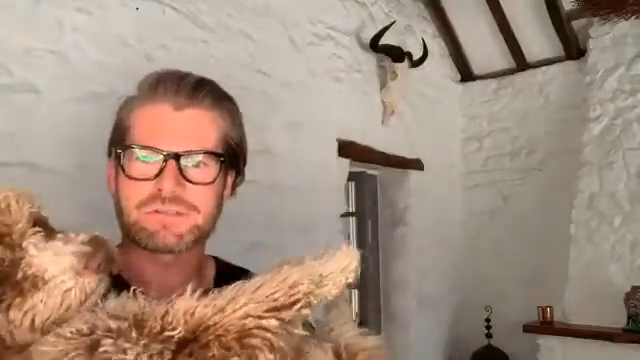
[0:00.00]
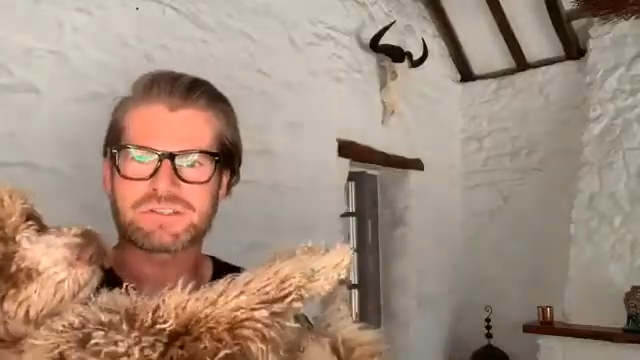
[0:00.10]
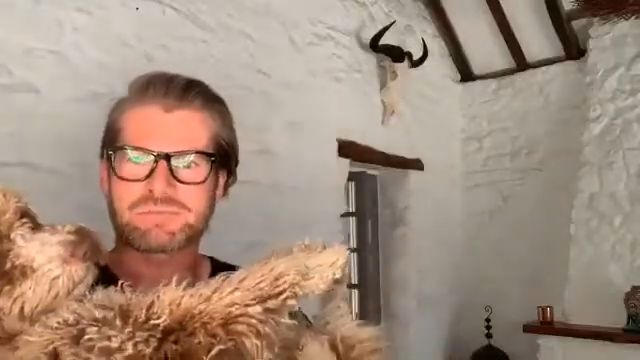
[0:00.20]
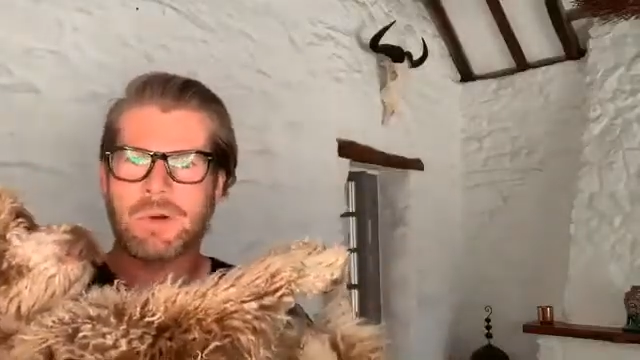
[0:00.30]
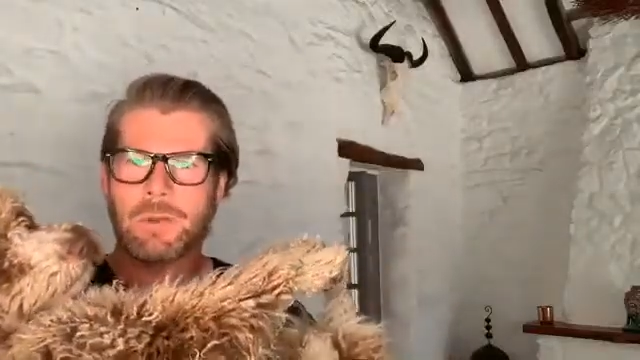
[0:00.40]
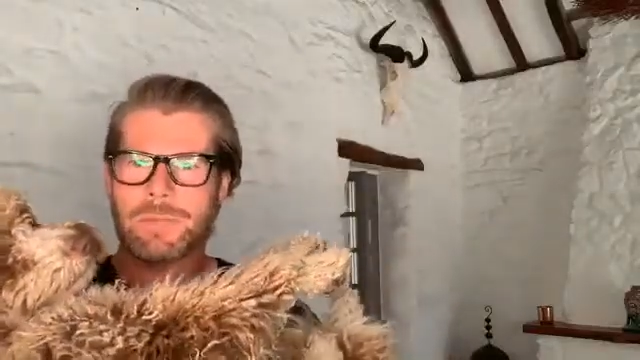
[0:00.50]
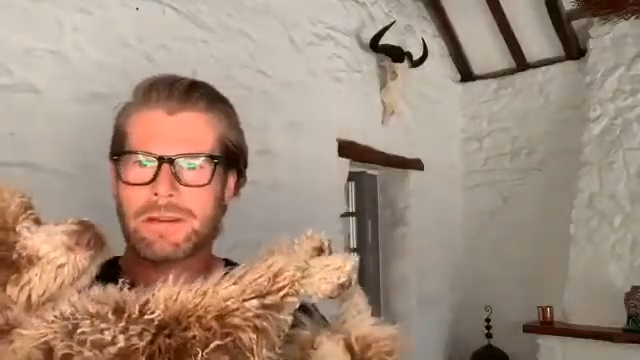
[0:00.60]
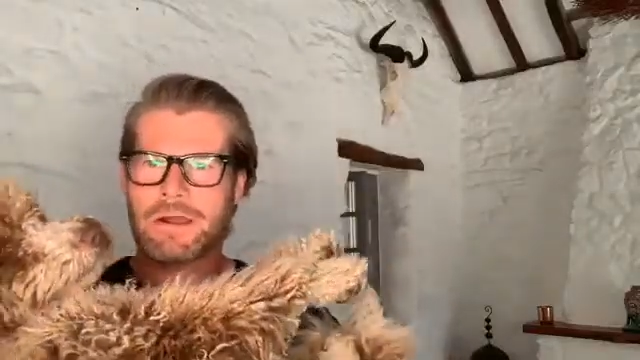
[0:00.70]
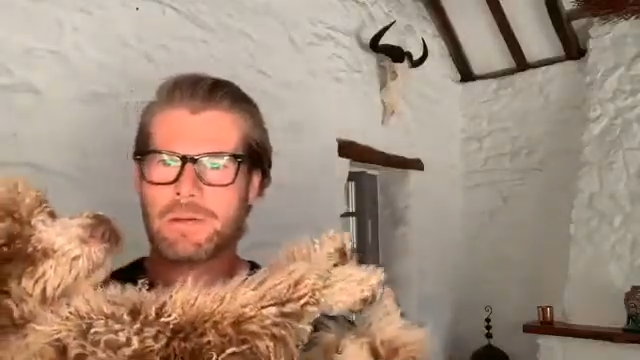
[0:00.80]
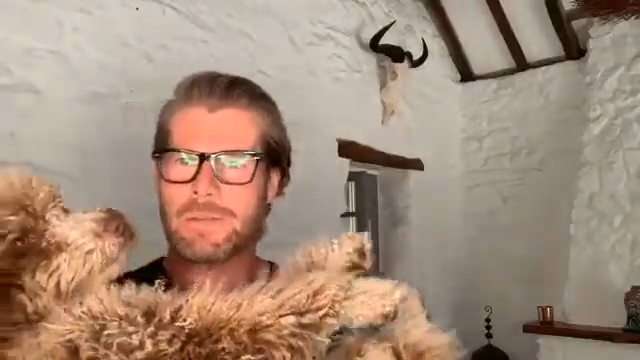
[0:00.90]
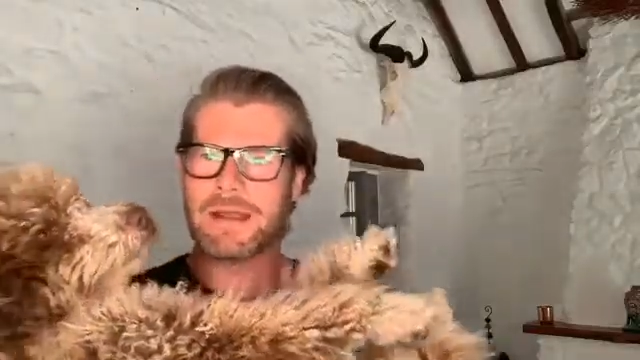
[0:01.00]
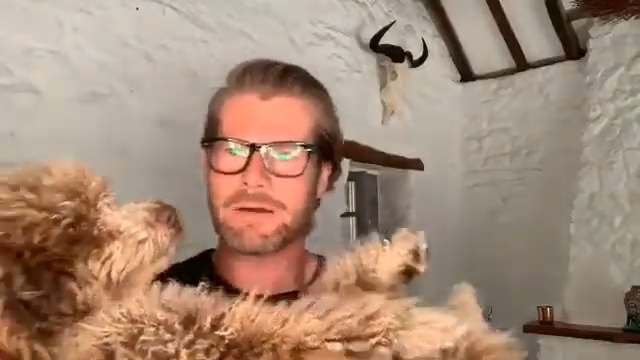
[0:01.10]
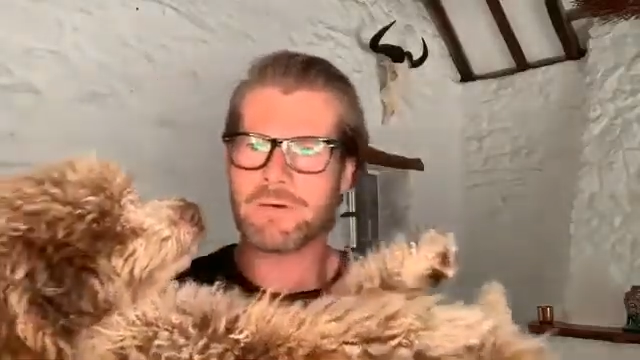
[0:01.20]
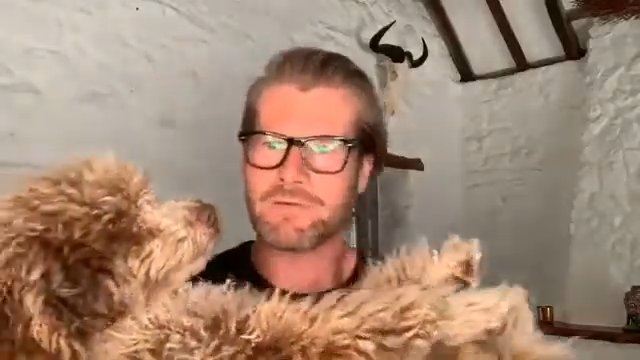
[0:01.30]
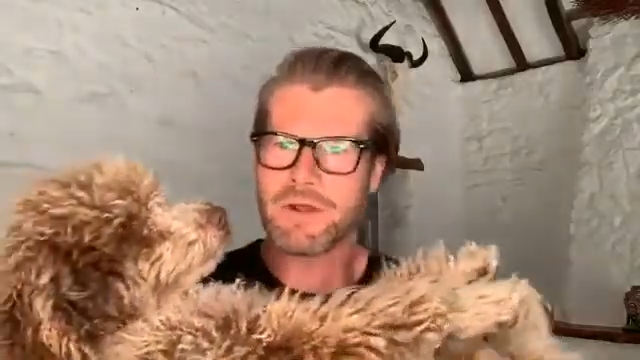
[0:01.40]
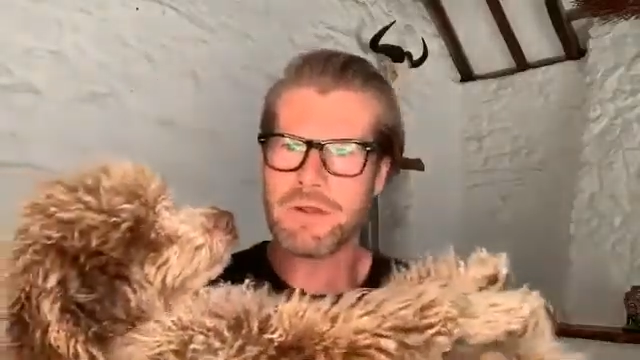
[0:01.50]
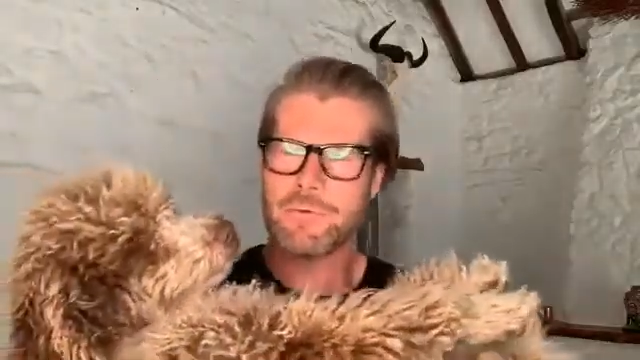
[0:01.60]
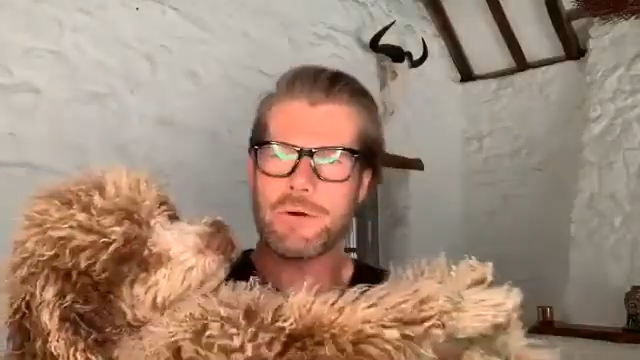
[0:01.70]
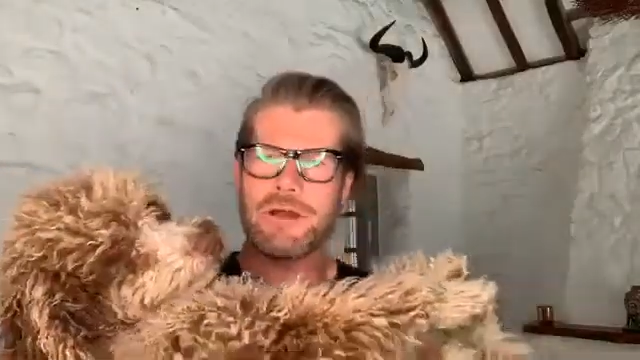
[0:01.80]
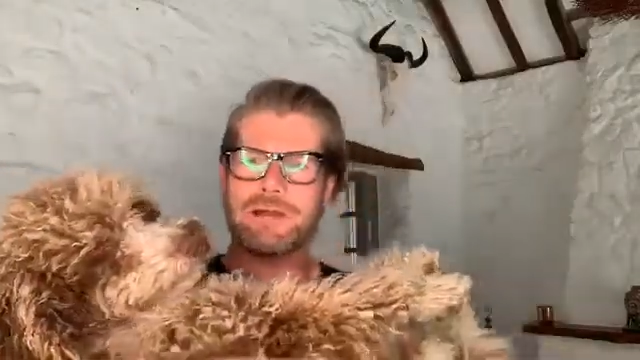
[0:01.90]
just popping up out of
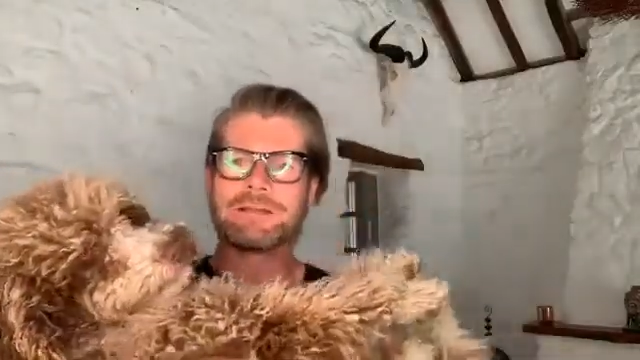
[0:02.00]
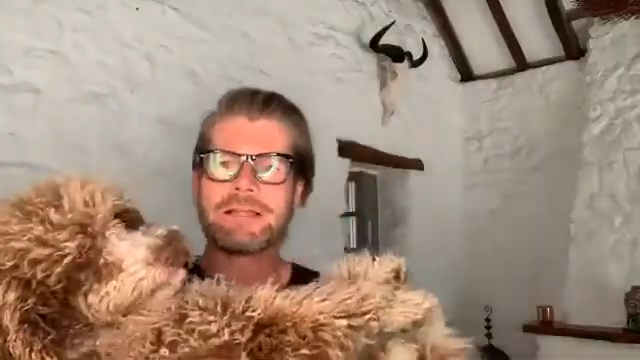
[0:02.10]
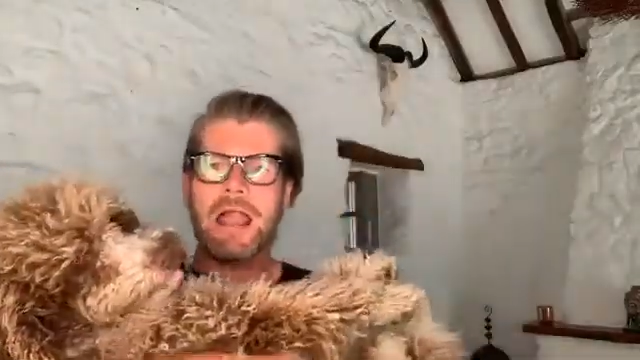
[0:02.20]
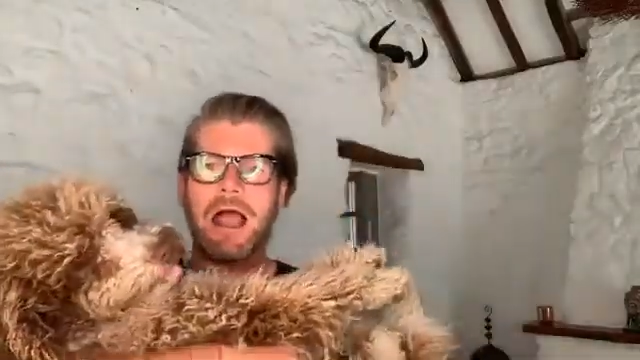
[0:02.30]
nowhere.